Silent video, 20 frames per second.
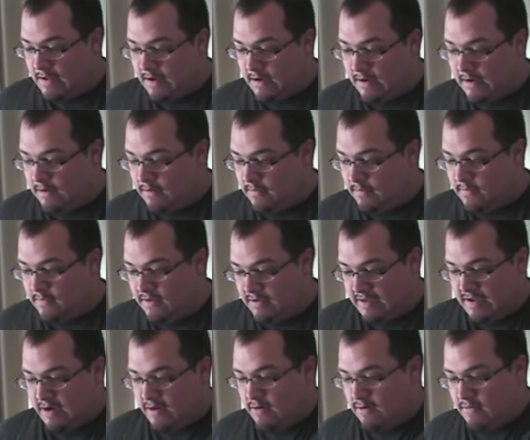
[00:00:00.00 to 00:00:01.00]

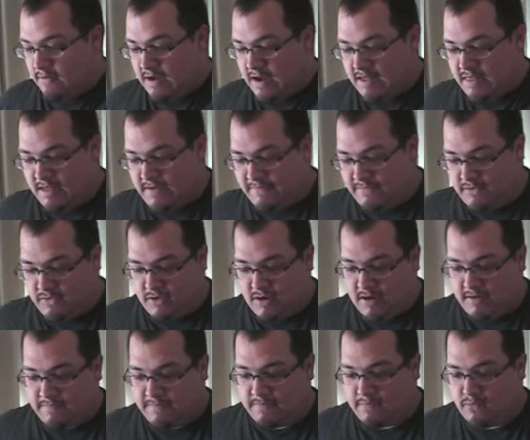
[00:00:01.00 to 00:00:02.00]
Now, I left you
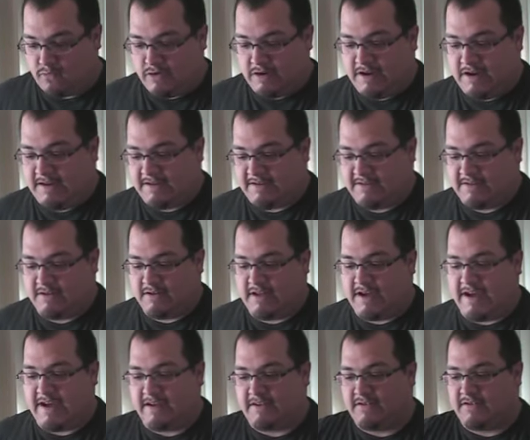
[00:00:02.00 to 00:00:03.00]
off when I still
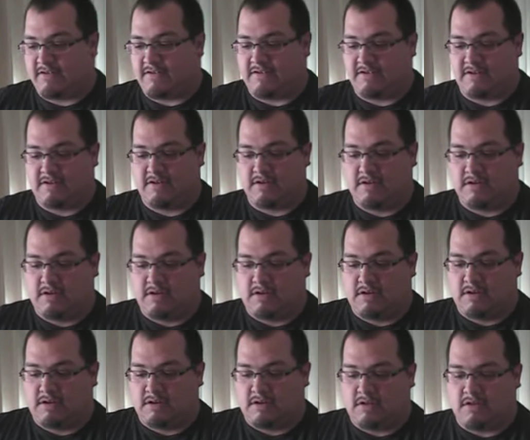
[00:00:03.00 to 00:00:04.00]
had just
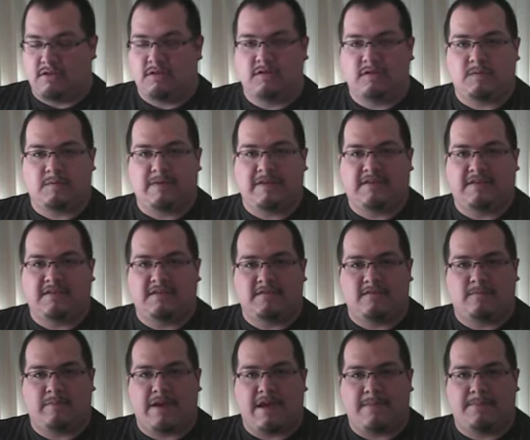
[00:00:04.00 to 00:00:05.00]
loose pieces
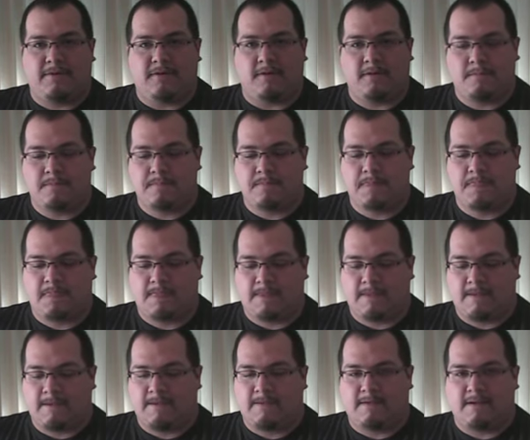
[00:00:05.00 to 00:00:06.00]
of paper
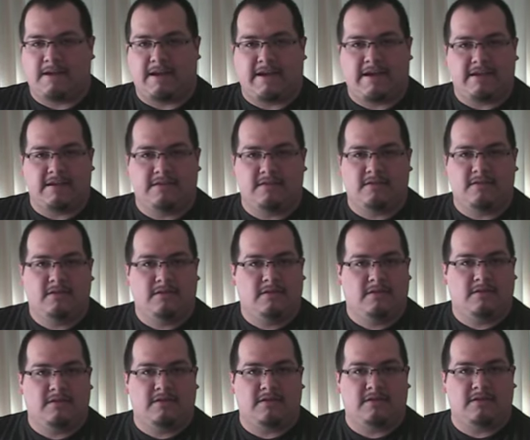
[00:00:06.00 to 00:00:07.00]
that I had
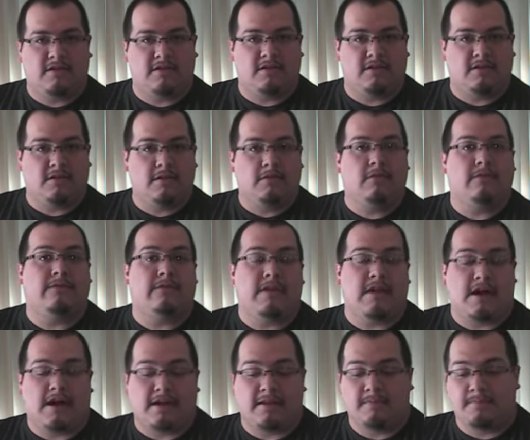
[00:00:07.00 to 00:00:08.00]
done the
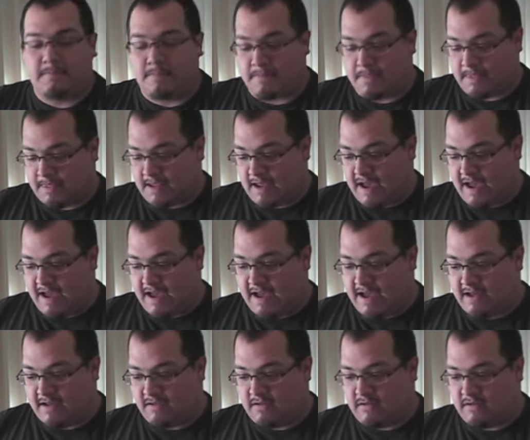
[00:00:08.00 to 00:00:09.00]
calligraphy on,
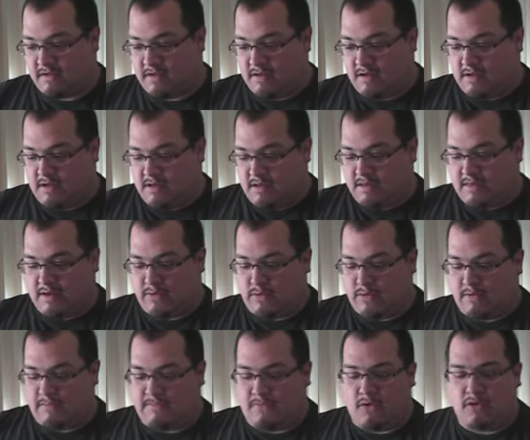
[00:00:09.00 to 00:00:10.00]
and they
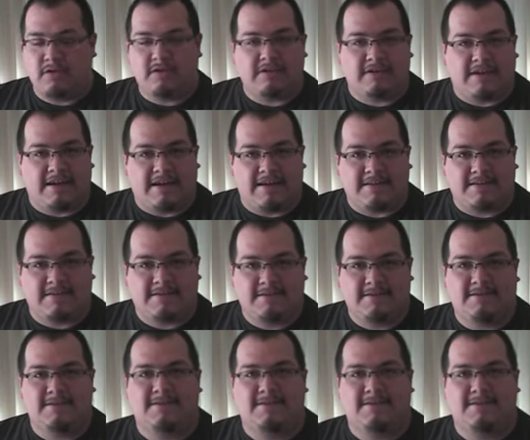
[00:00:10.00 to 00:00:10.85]
weren't folded yet.